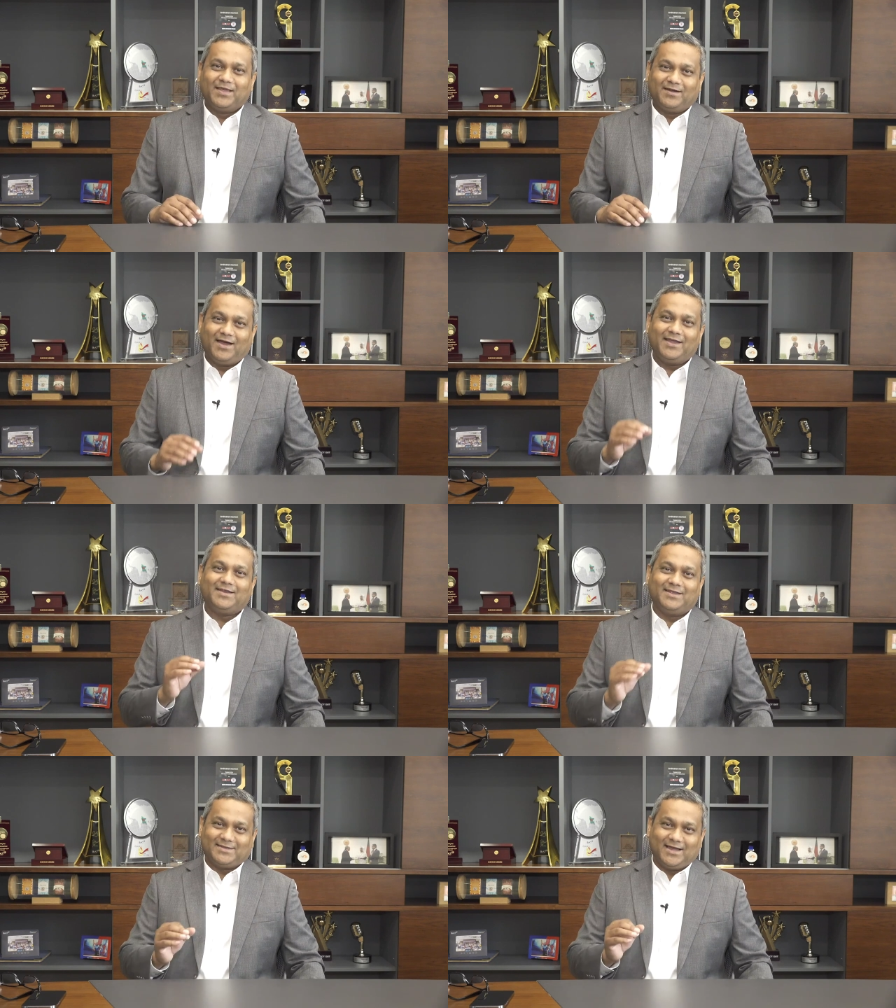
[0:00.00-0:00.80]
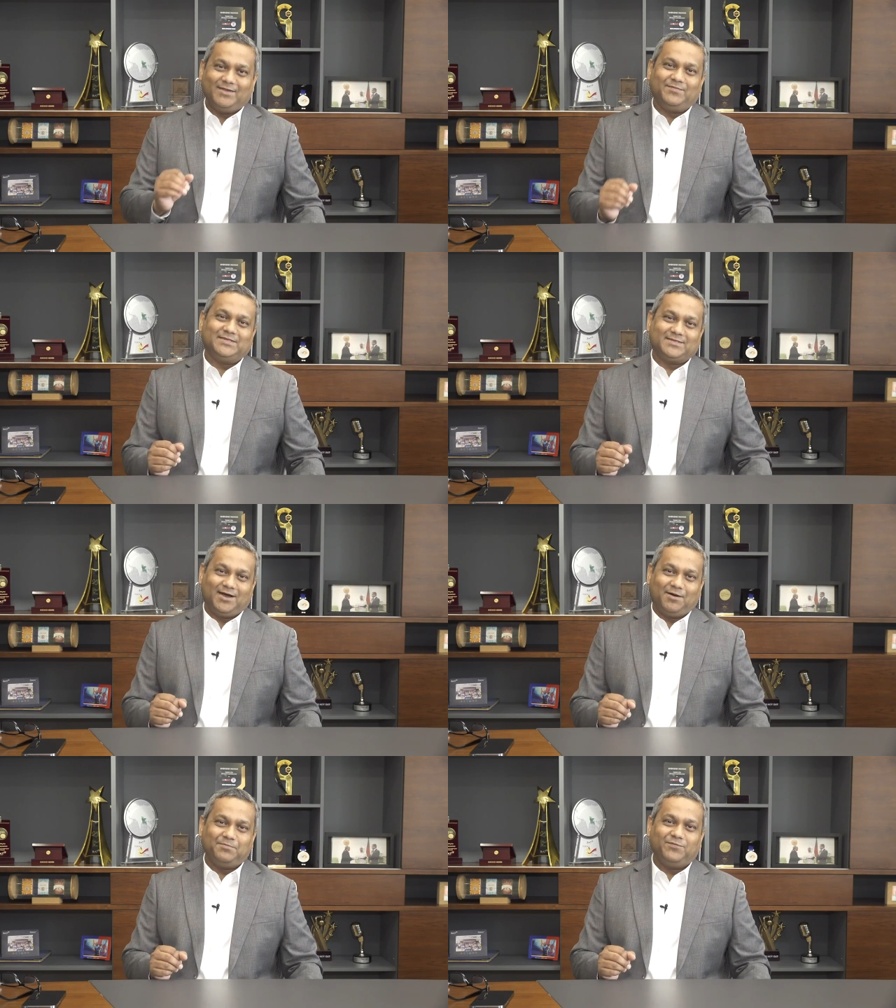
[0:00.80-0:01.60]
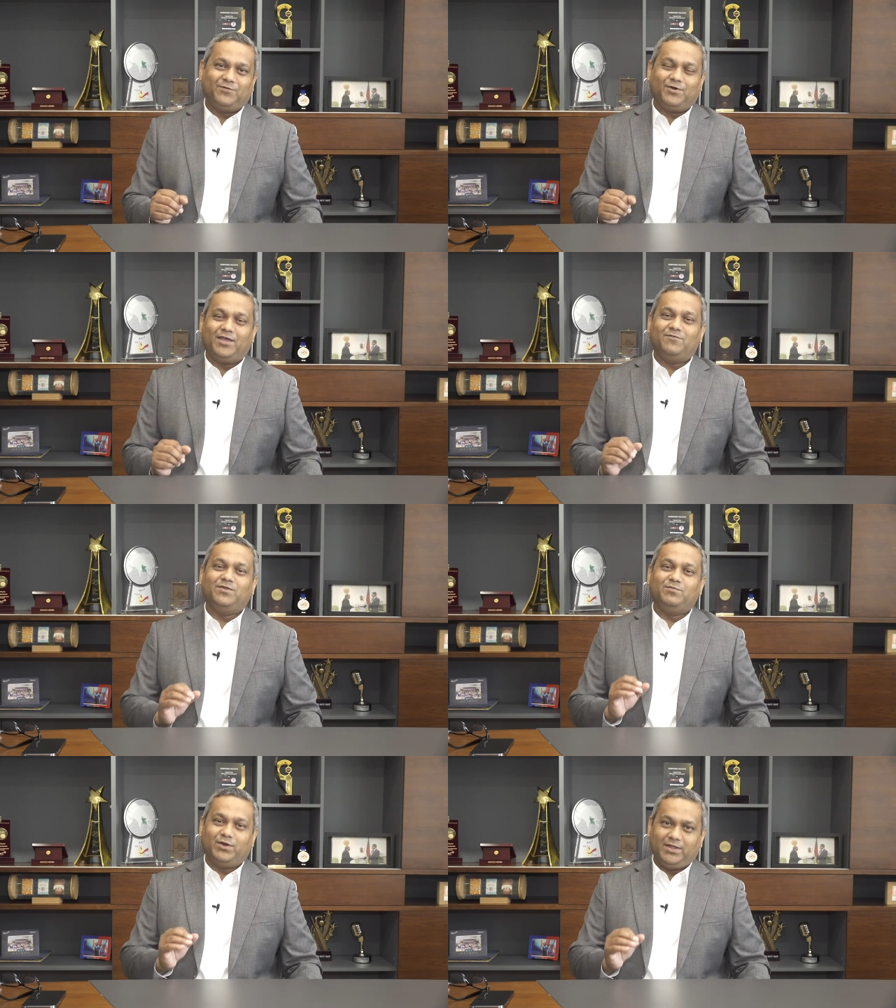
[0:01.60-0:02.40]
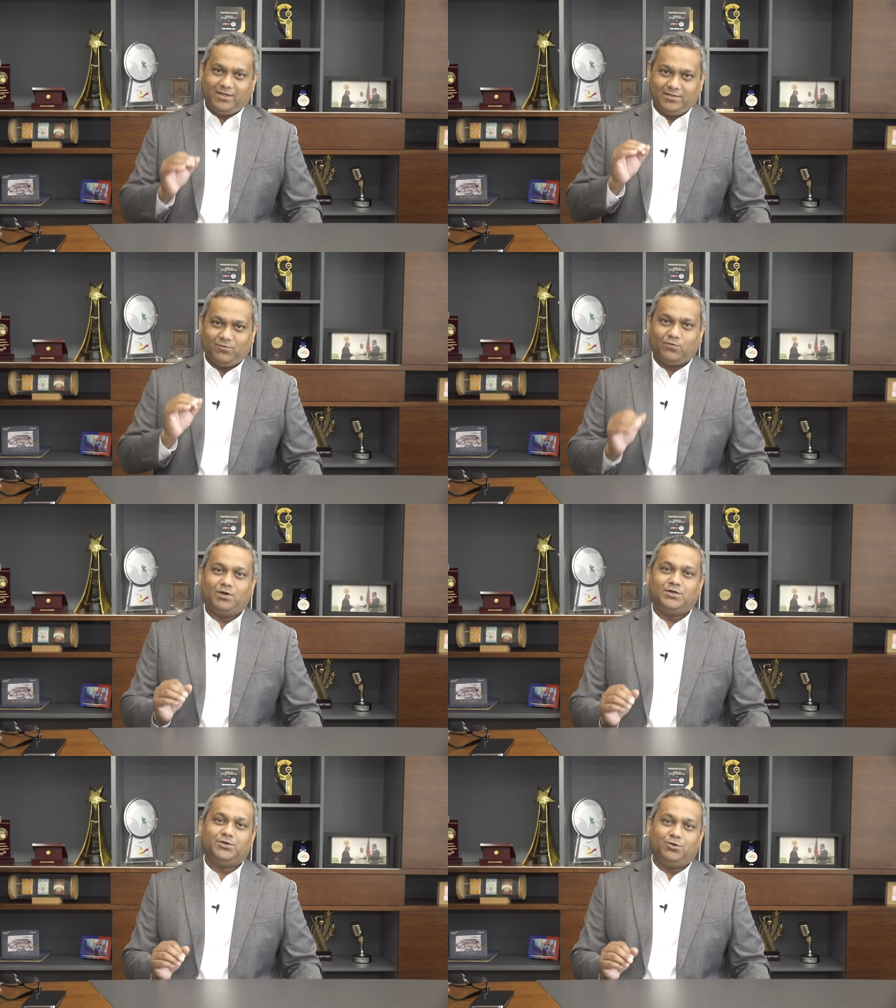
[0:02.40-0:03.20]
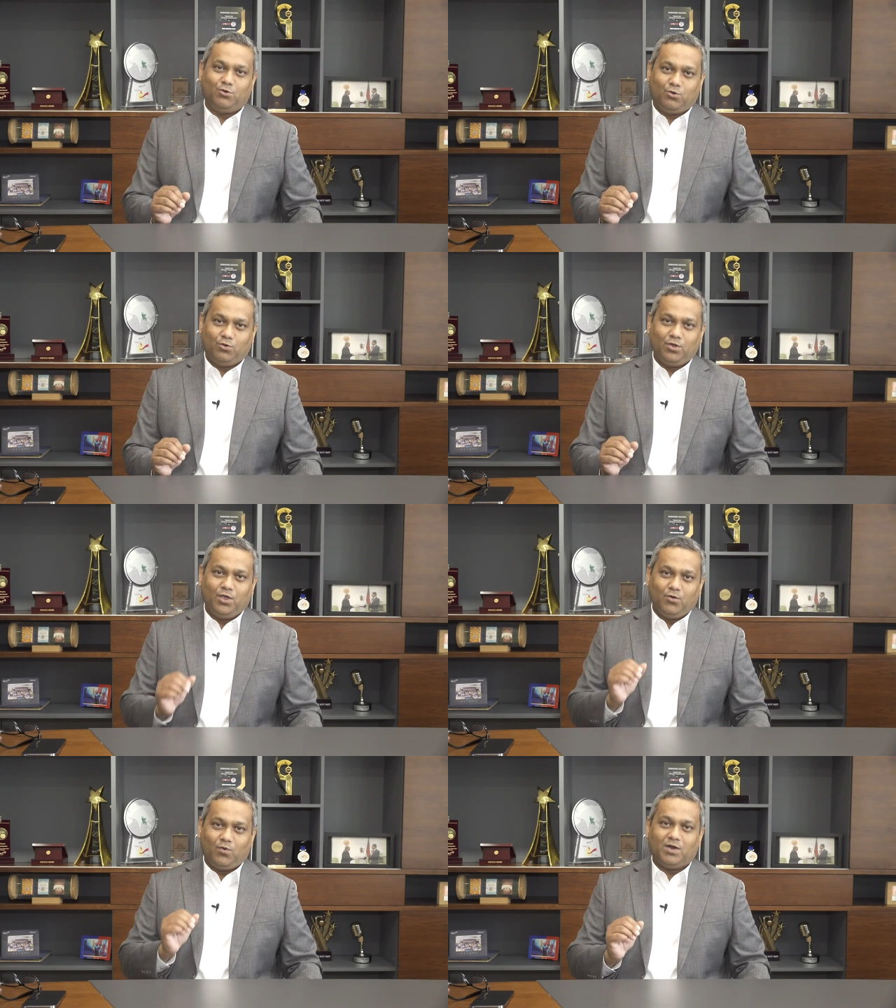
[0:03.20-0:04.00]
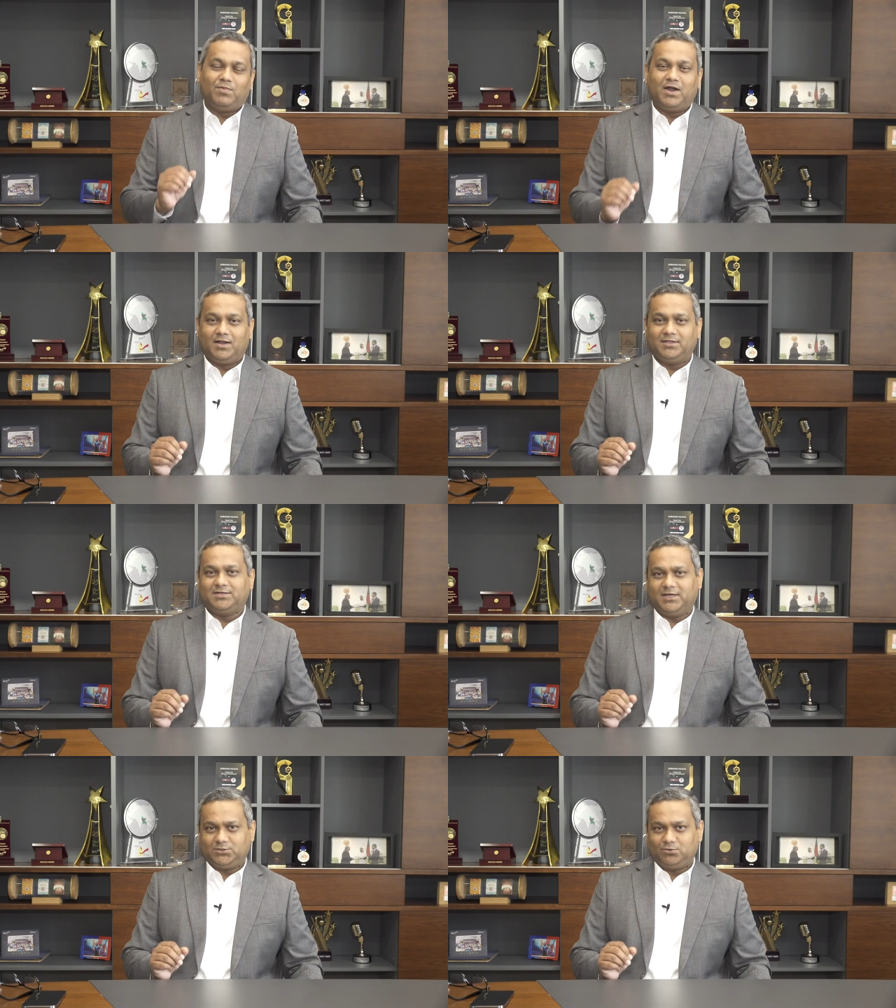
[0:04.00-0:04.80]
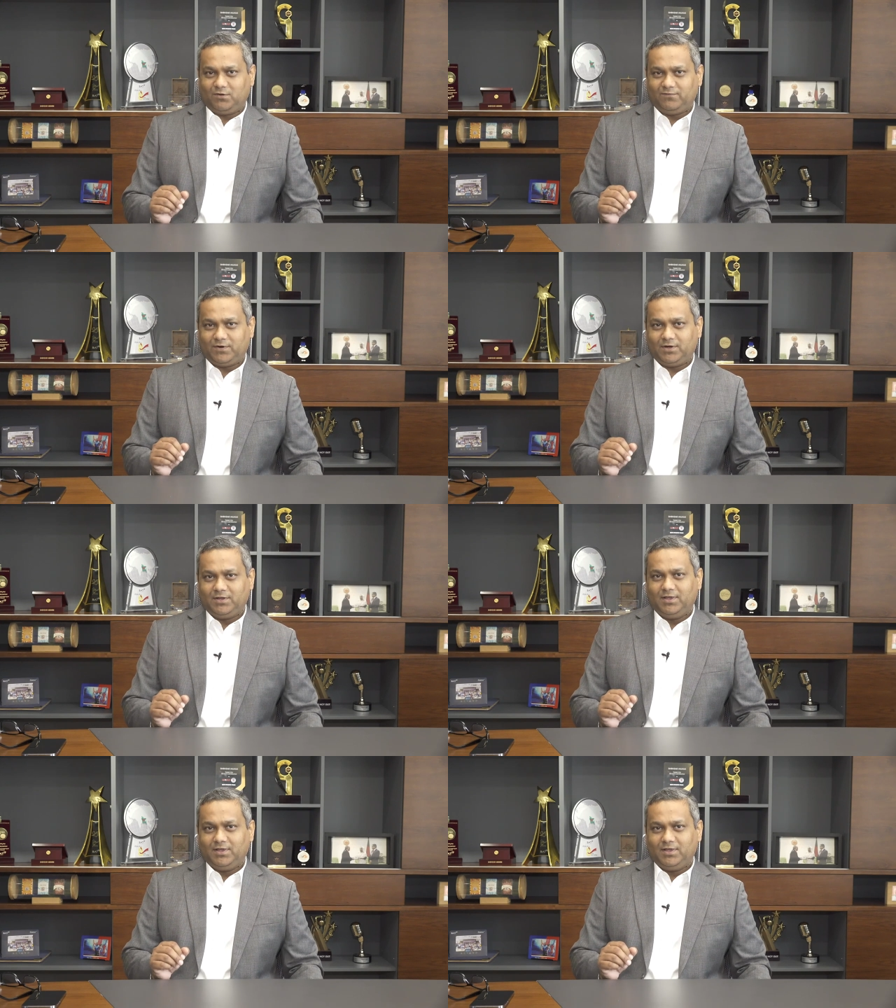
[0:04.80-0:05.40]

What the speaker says: Right time has come for everybody in the world to know what Bangladesh has to offer.